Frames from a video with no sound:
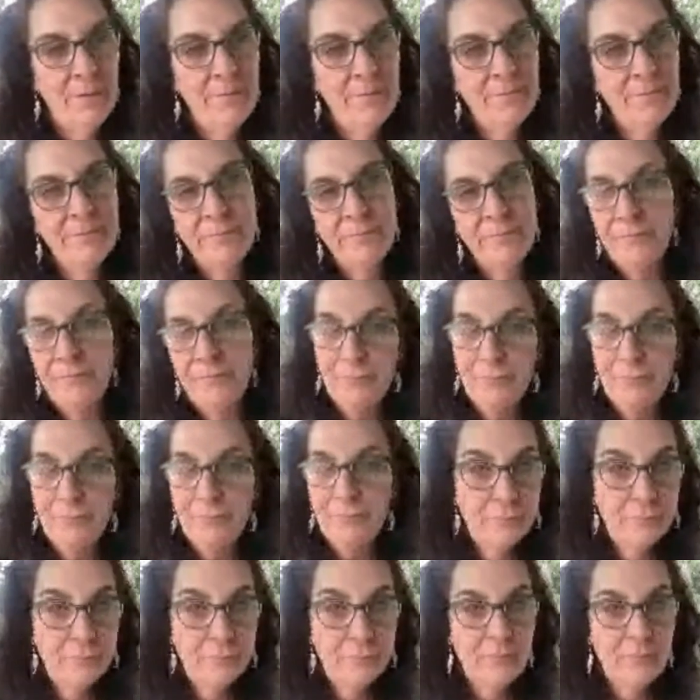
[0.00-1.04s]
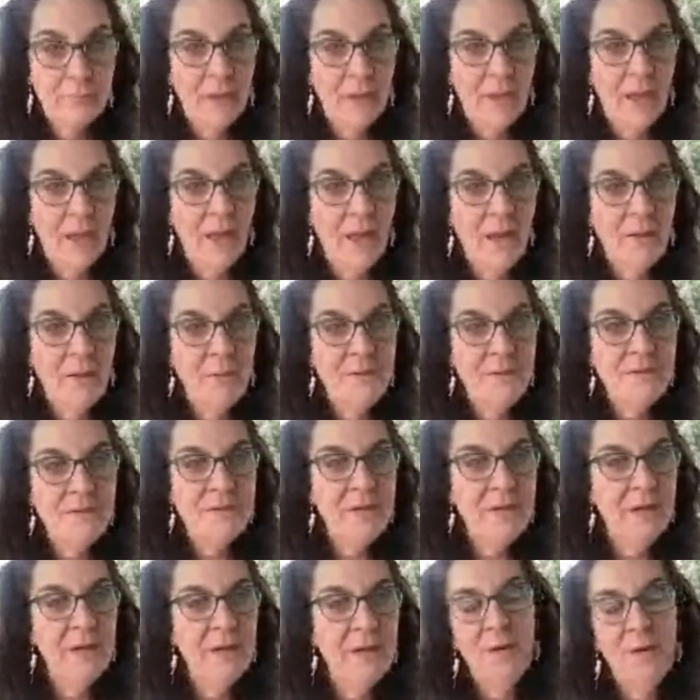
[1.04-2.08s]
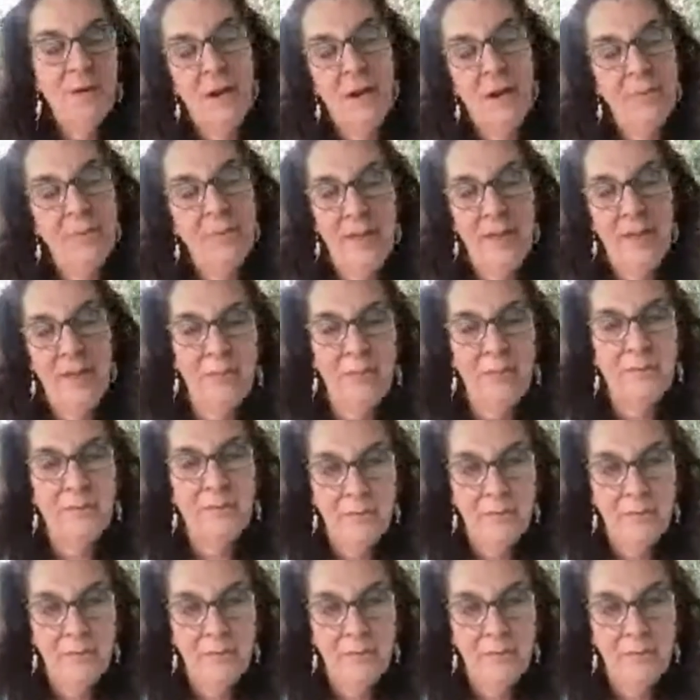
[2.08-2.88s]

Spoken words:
it was incredibly helpful for me.